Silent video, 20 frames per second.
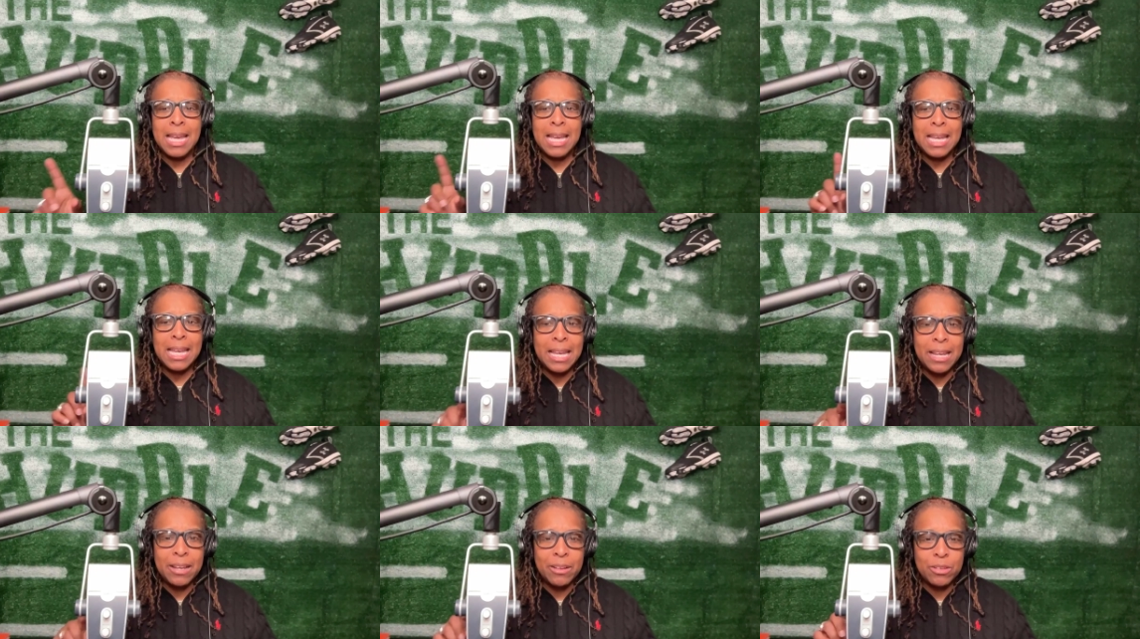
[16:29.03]

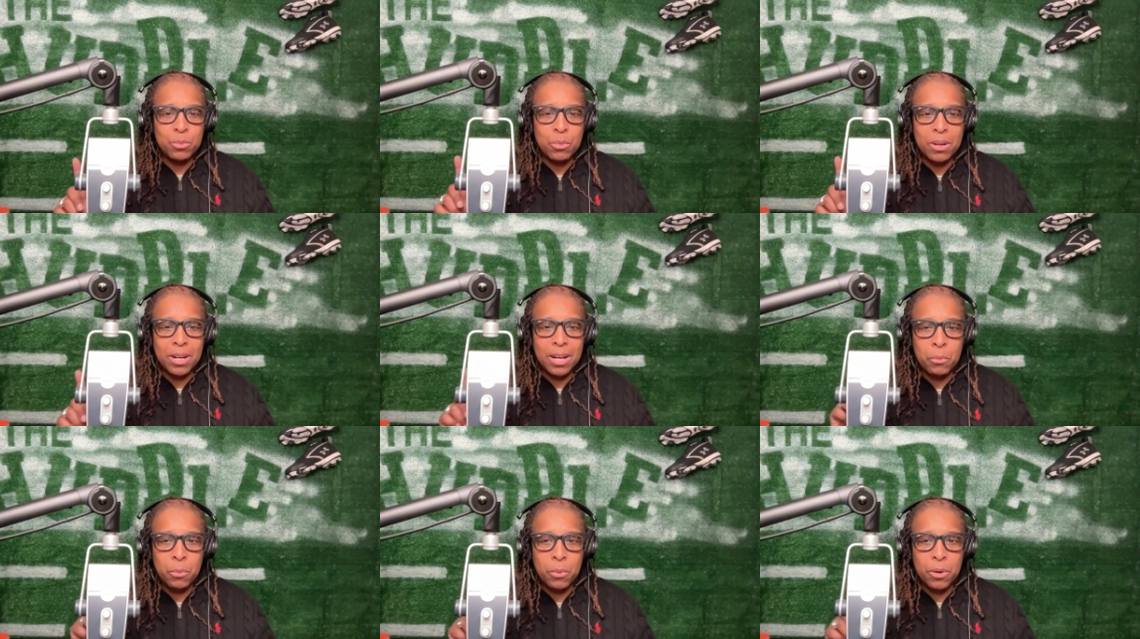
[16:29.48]
Here's
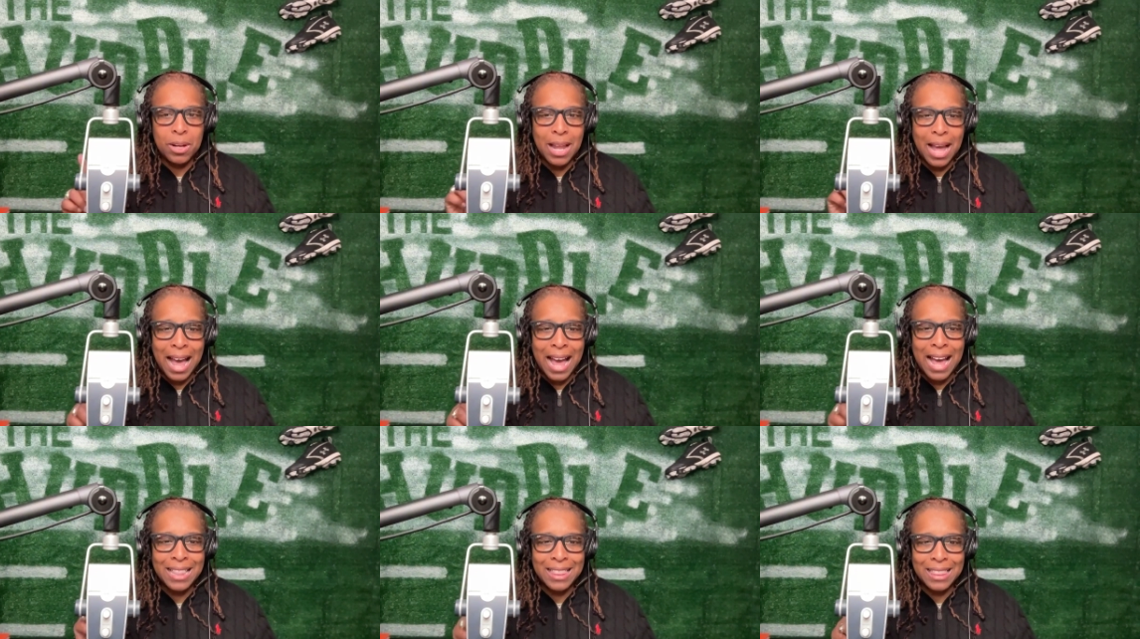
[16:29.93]
what
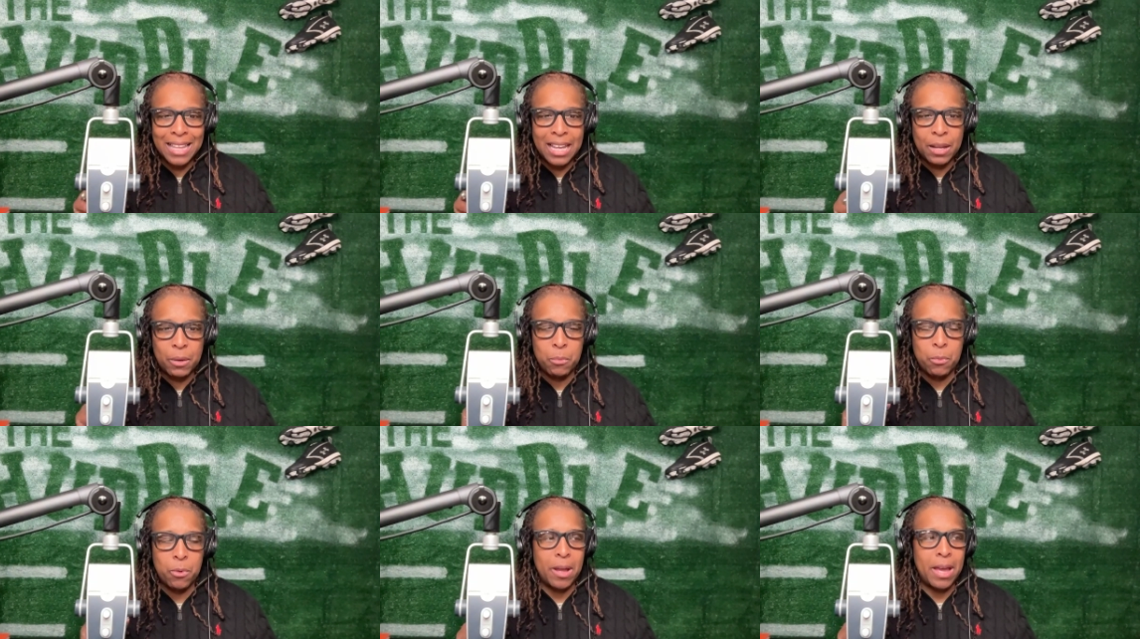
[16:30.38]
I
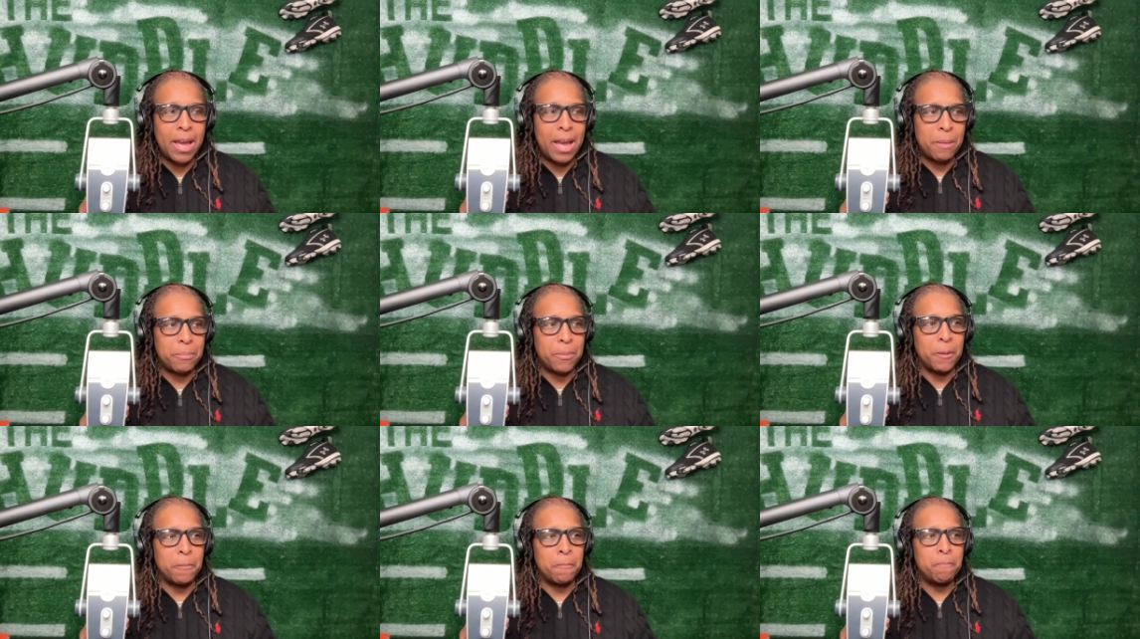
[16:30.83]
think will
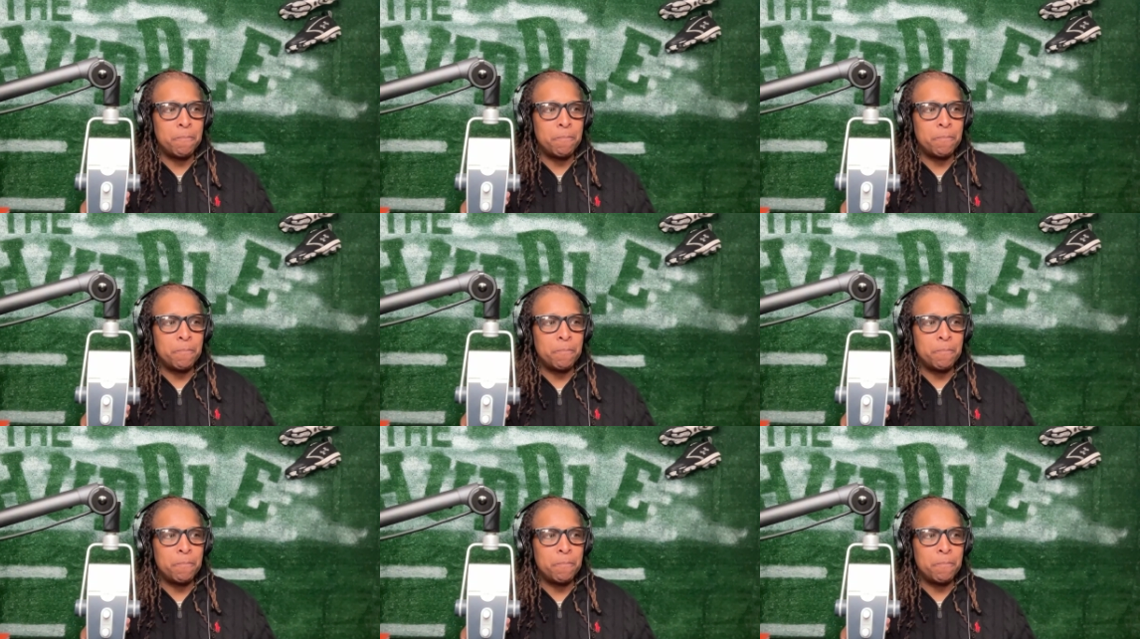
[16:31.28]
happen.